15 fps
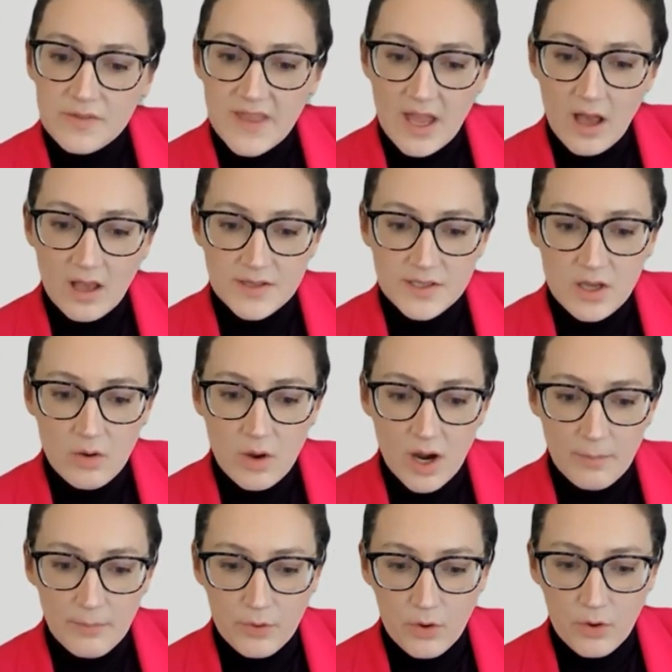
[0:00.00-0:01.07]
they also are
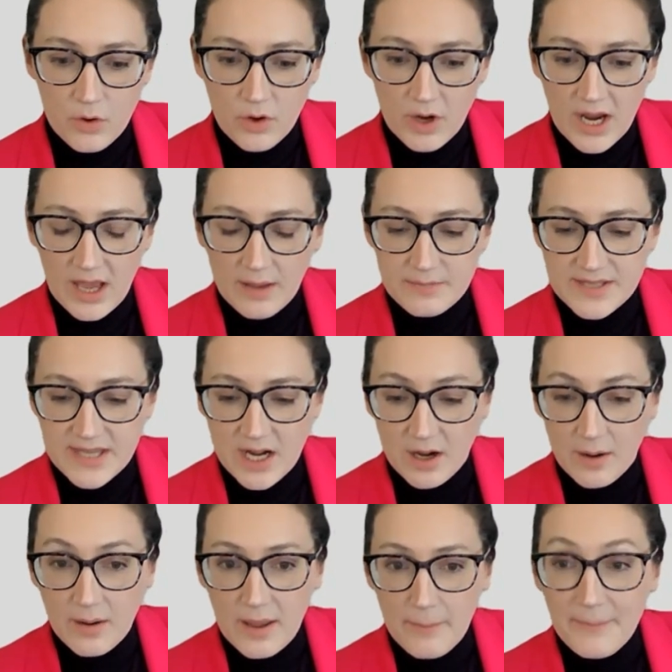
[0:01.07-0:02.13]
programs that
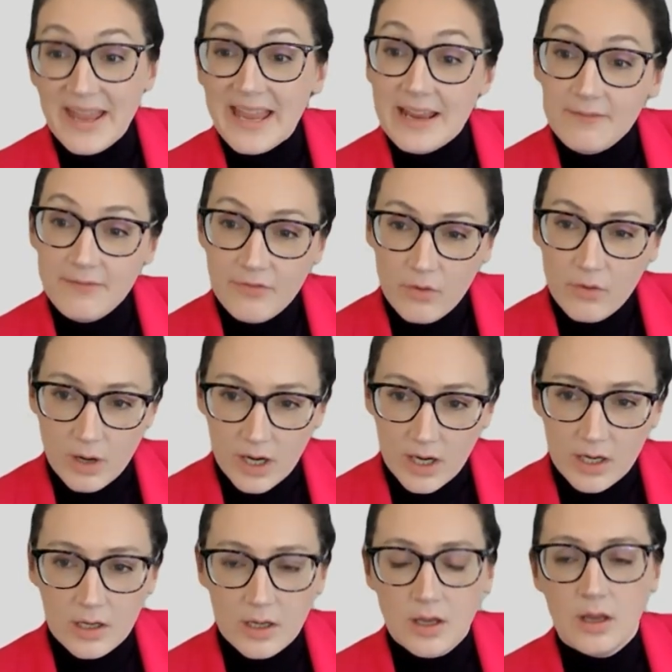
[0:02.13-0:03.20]
are paid for